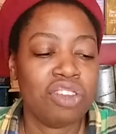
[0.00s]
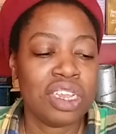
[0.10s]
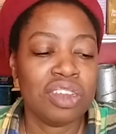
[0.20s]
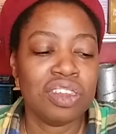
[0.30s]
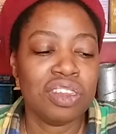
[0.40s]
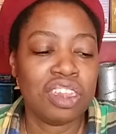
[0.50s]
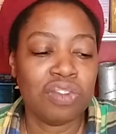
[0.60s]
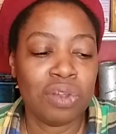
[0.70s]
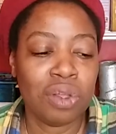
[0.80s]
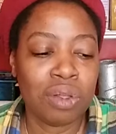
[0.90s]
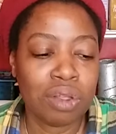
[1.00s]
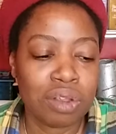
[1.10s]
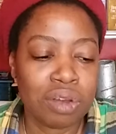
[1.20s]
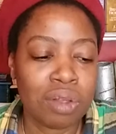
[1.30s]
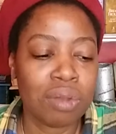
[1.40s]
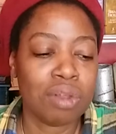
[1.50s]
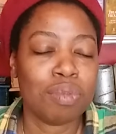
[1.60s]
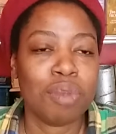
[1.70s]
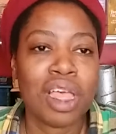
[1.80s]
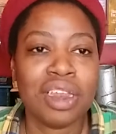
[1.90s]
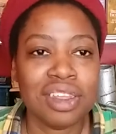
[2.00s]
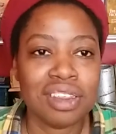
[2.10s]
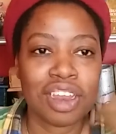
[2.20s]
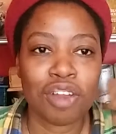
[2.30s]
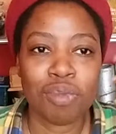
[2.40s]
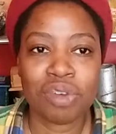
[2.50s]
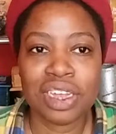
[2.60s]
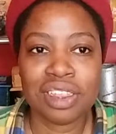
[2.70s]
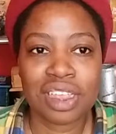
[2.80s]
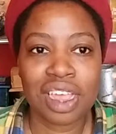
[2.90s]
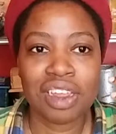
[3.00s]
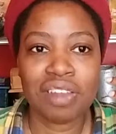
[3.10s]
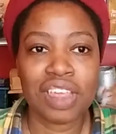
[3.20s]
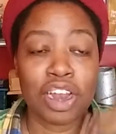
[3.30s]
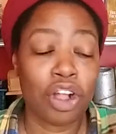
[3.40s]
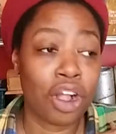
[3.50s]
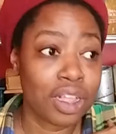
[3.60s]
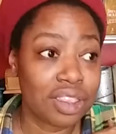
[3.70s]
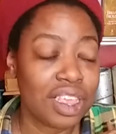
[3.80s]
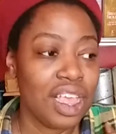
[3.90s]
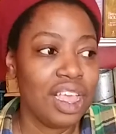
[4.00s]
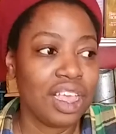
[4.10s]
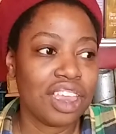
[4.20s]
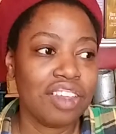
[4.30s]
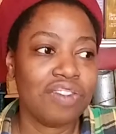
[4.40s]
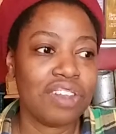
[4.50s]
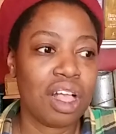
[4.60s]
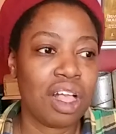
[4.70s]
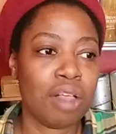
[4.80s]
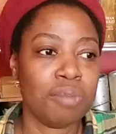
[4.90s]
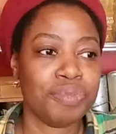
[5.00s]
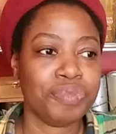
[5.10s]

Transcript: Change is difficult, our bodies and our brains kind of, and our hearts kind of